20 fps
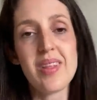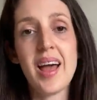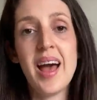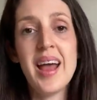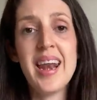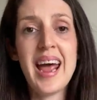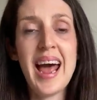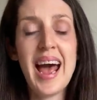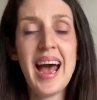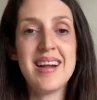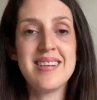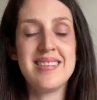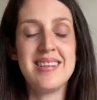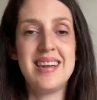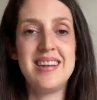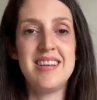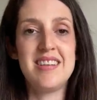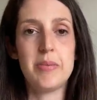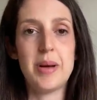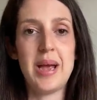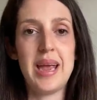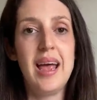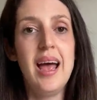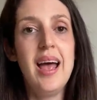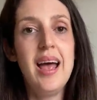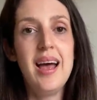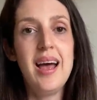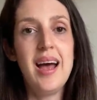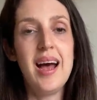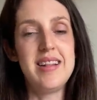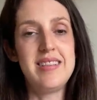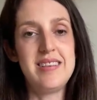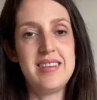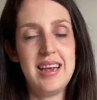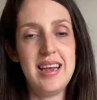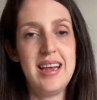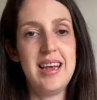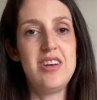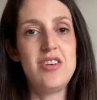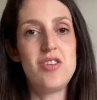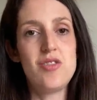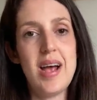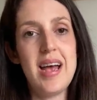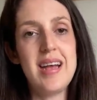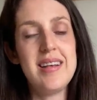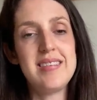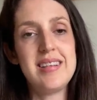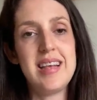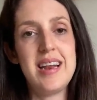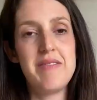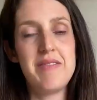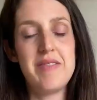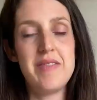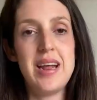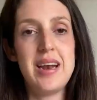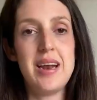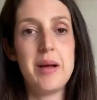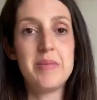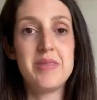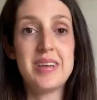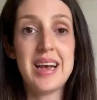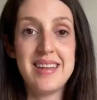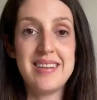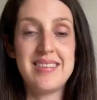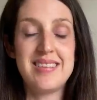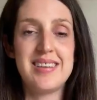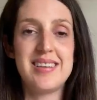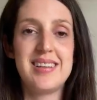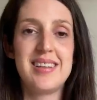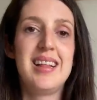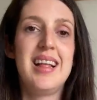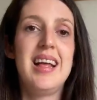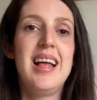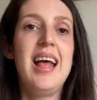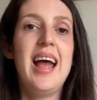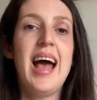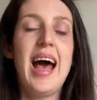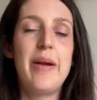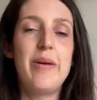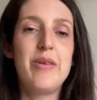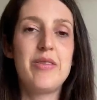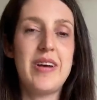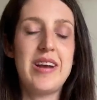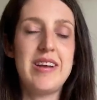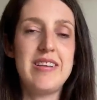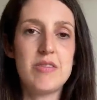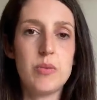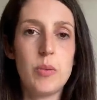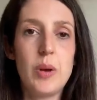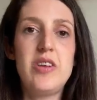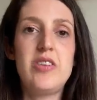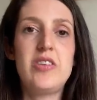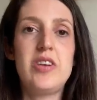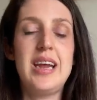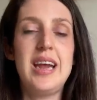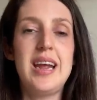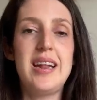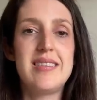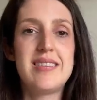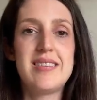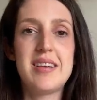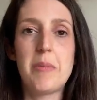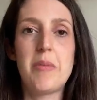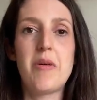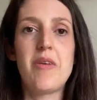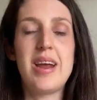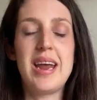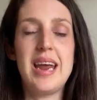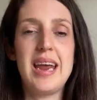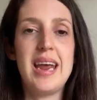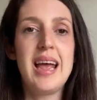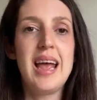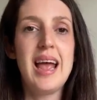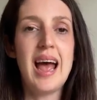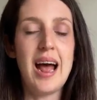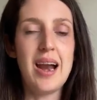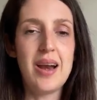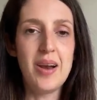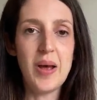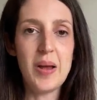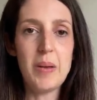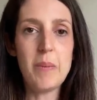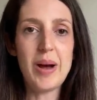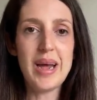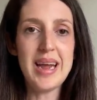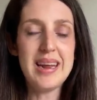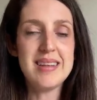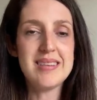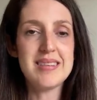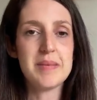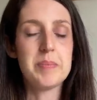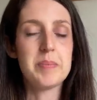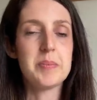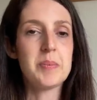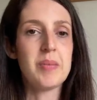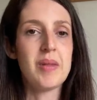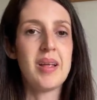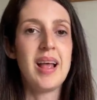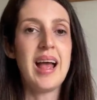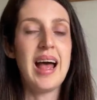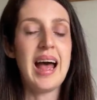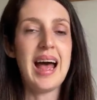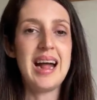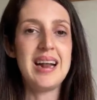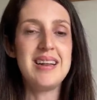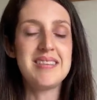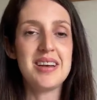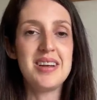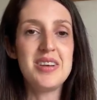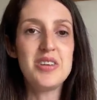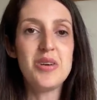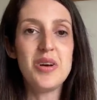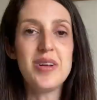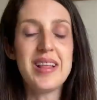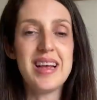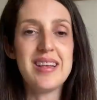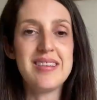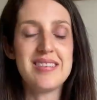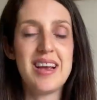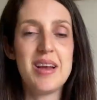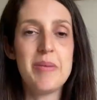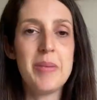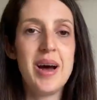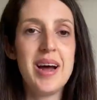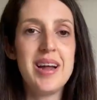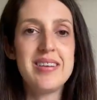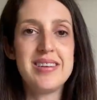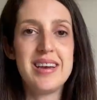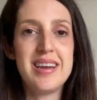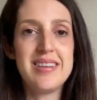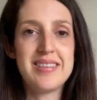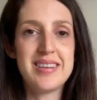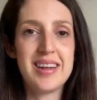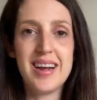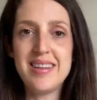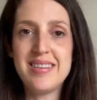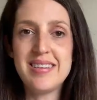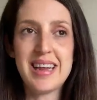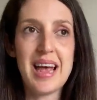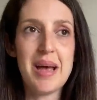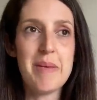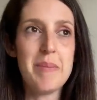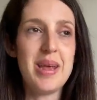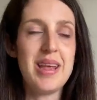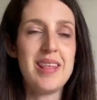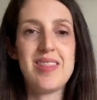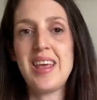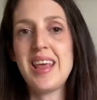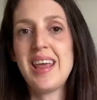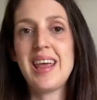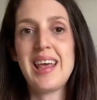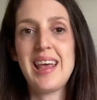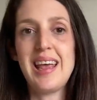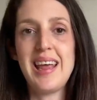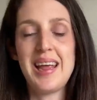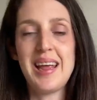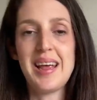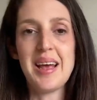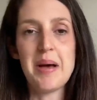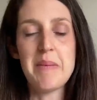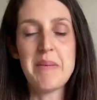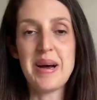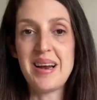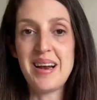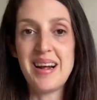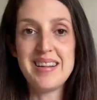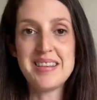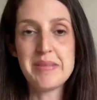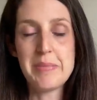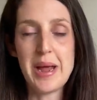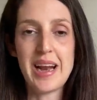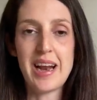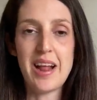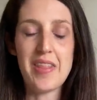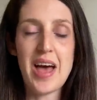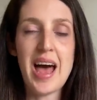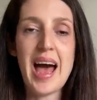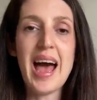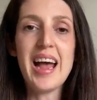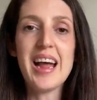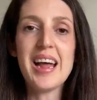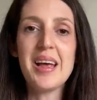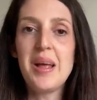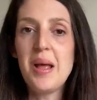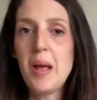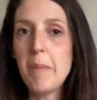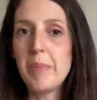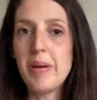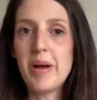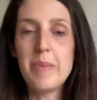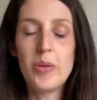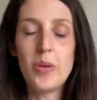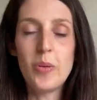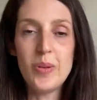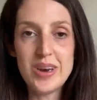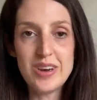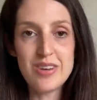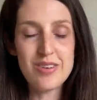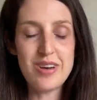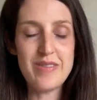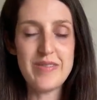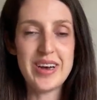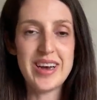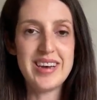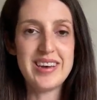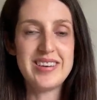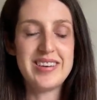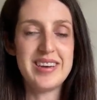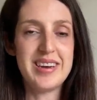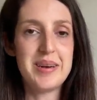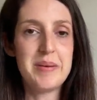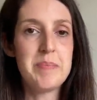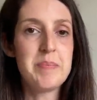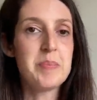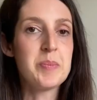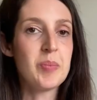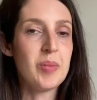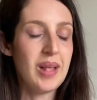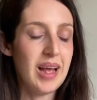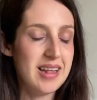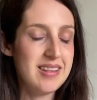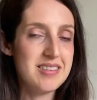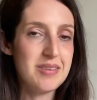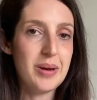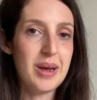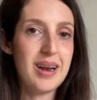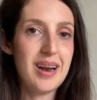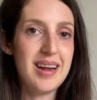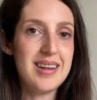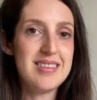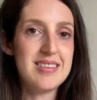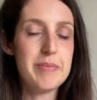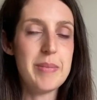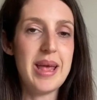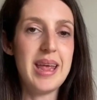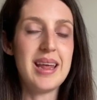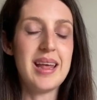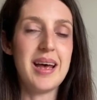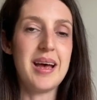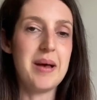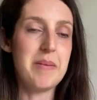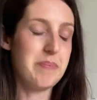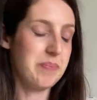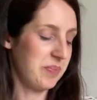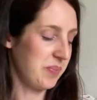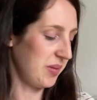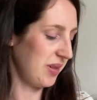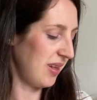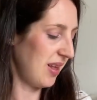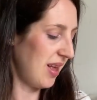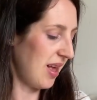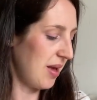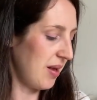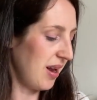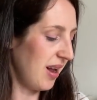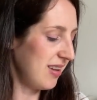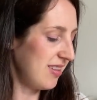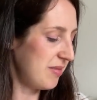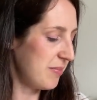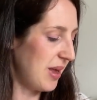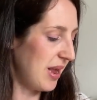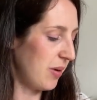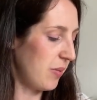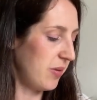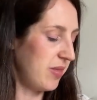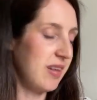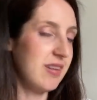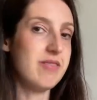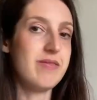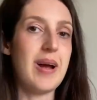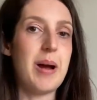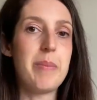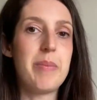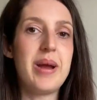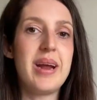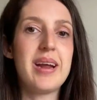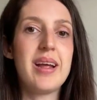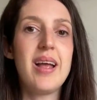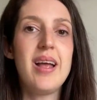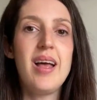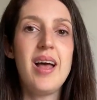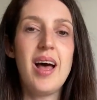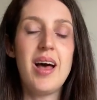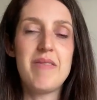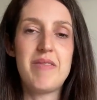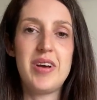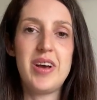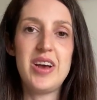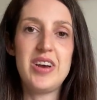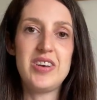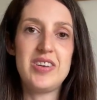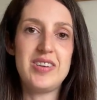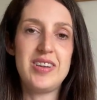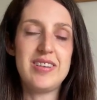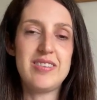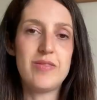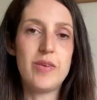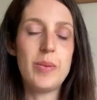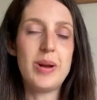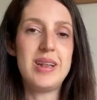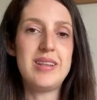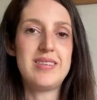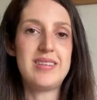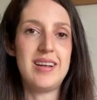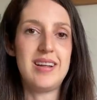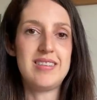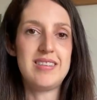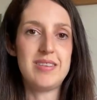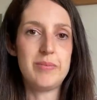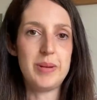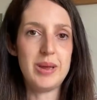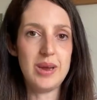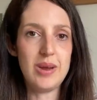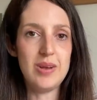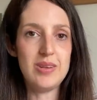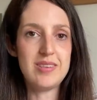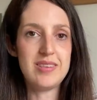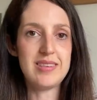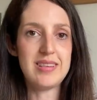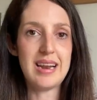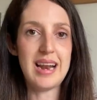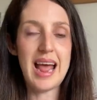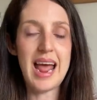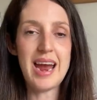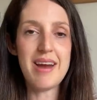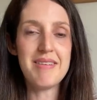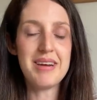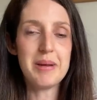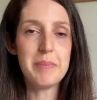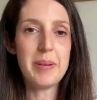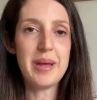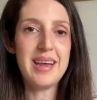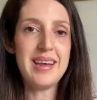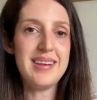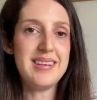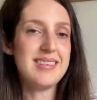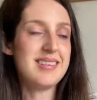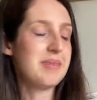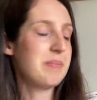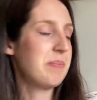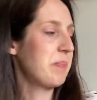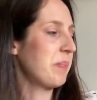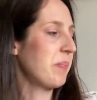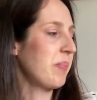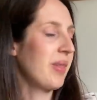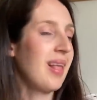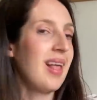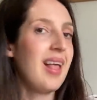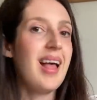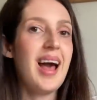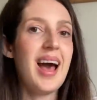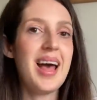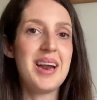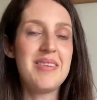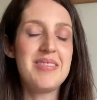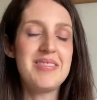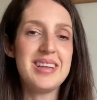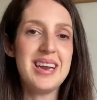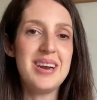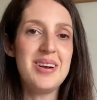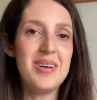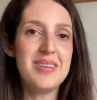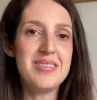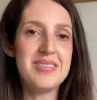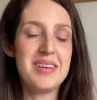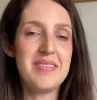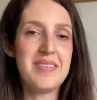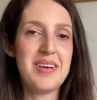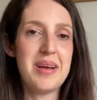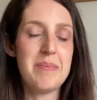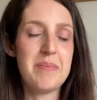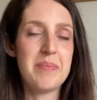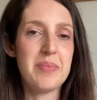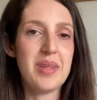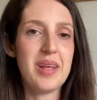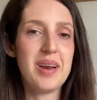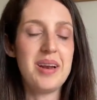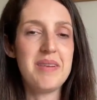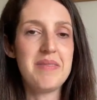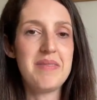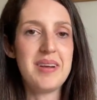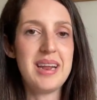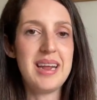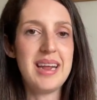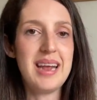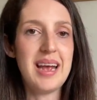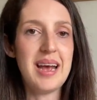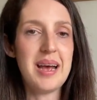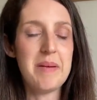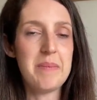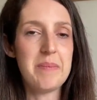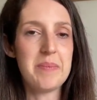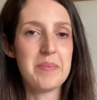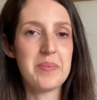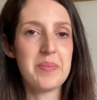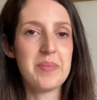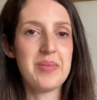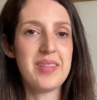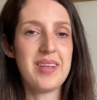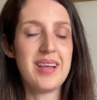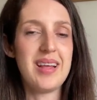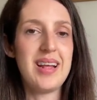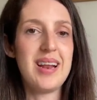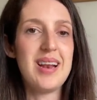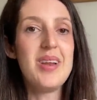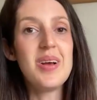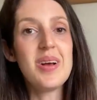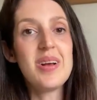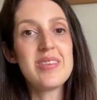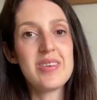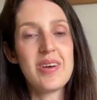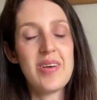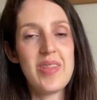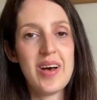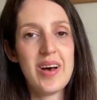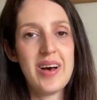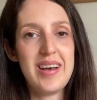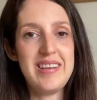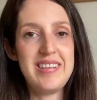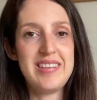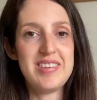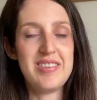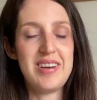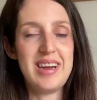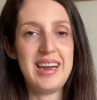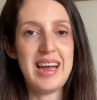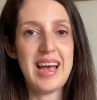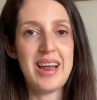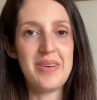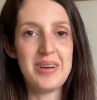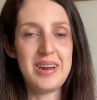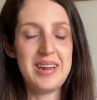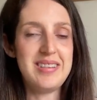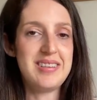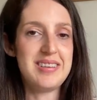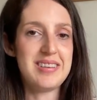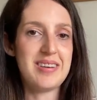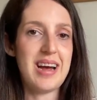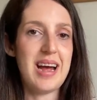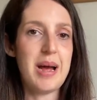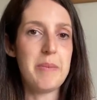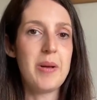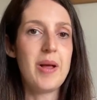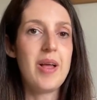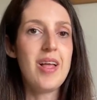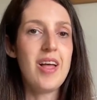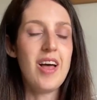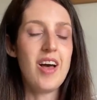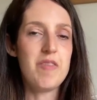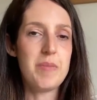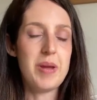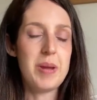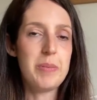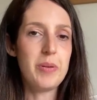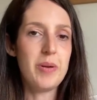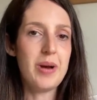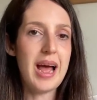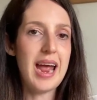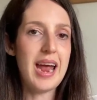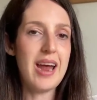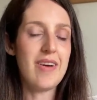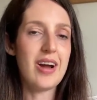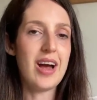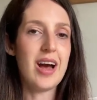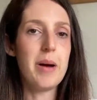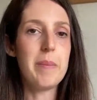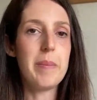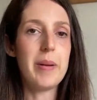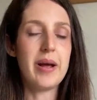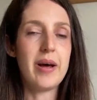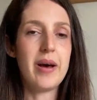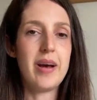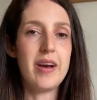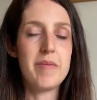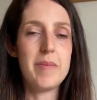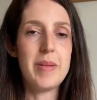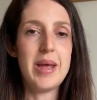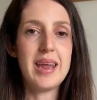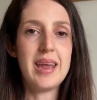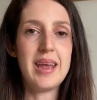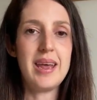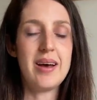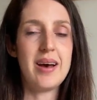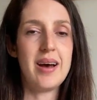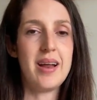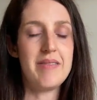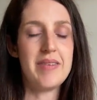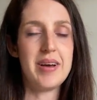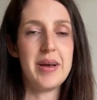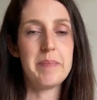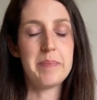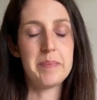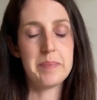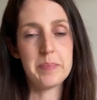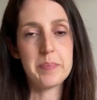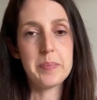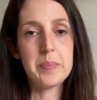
And I hacked it into a, a tiered dress in, a, in um, tencel and it was very swishy and summery and lightweight. And I enjoyed that so much, it started to get me thinking um, I'd like to make another hack, but a more wintry version. And so I'd like to make, um, I'd like to make with this fabric a version that's for winter to be used as a layering piece. And I've seen lots of um, lovely um, looks on the high street and on Instagram of people layering up and kind of making kind of a